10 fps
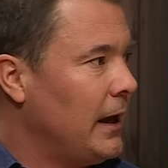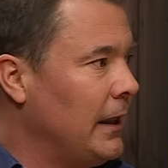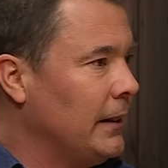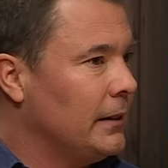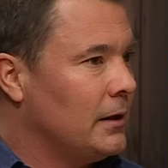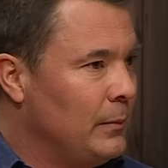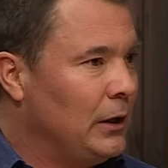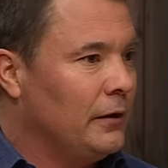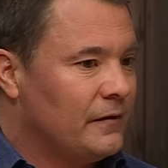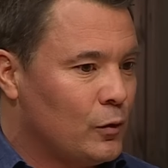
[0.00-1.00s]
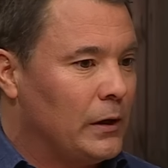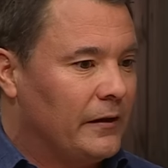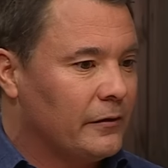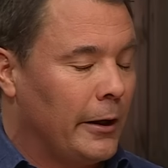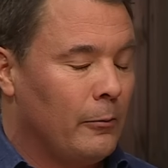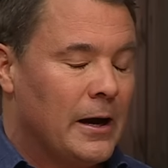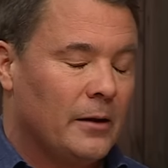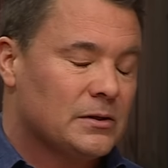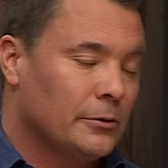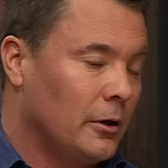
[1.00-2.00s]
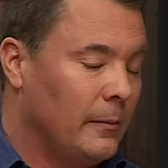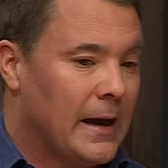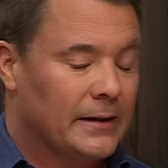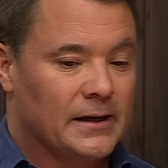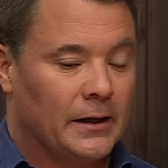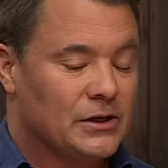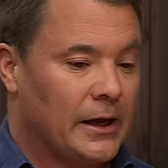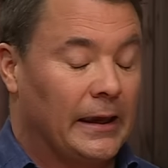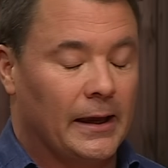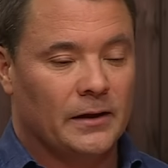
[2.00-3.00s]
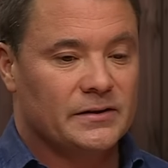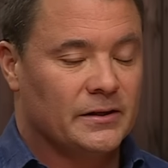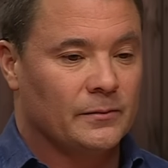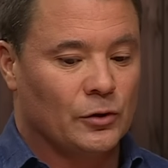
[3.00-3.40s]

in the middle of 2021. I'm talking about Jackie Gunston.